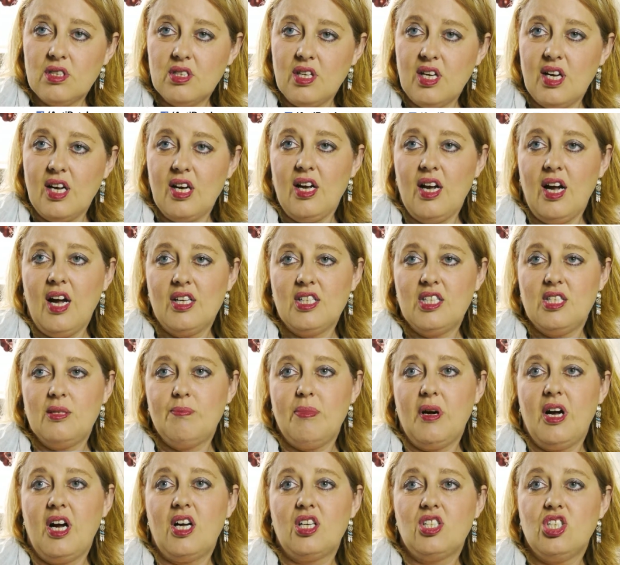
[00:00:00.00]
the
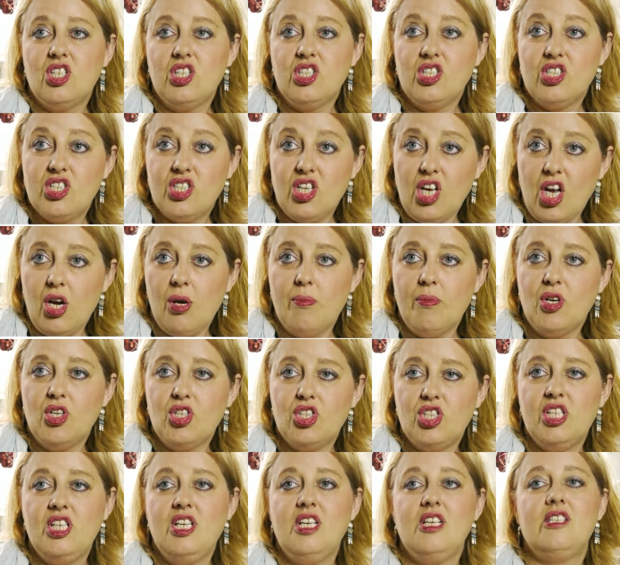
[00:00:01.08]
ACTIPATCH is so
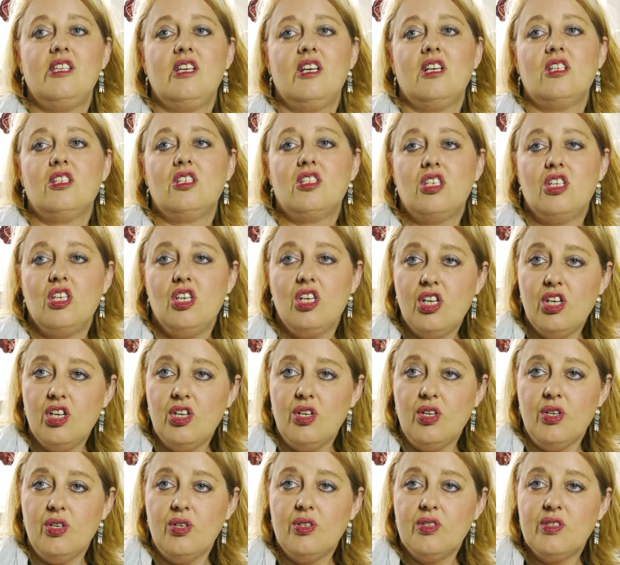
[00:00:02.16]
much easier to
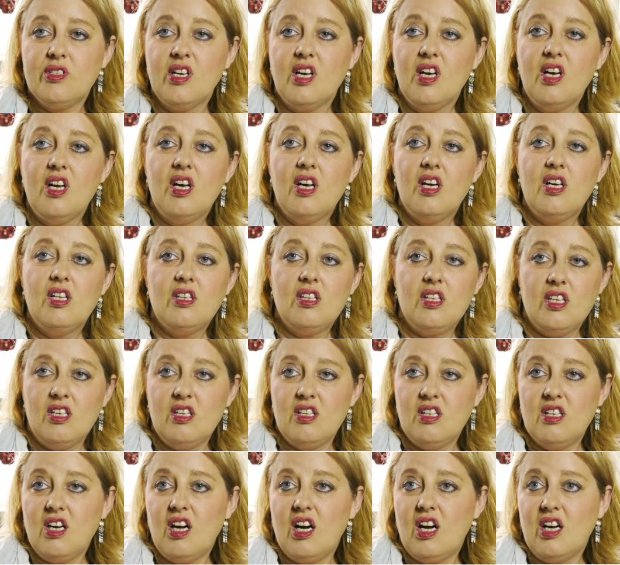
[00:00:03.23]
use
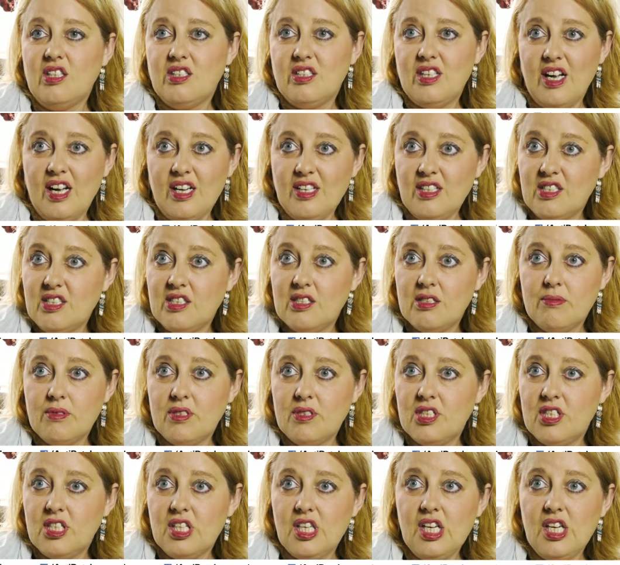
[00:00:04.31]
than like TENS
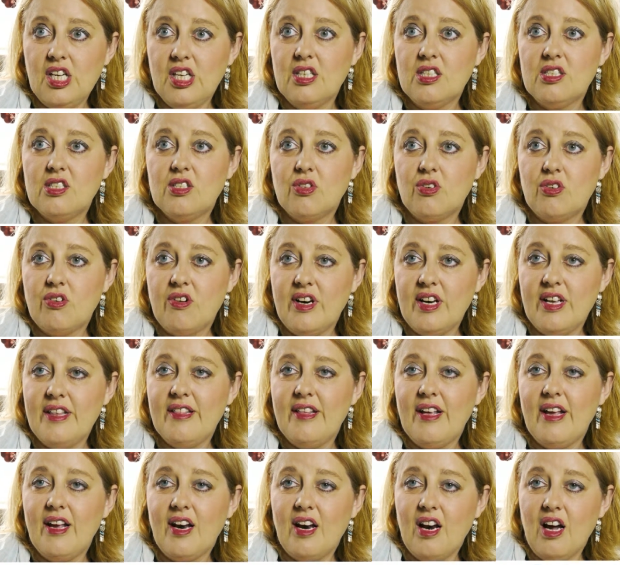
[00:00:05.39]
machines or
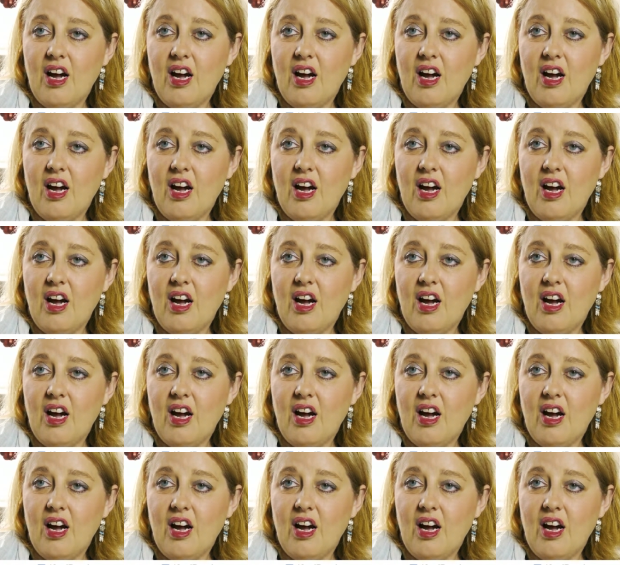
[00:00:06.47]
anything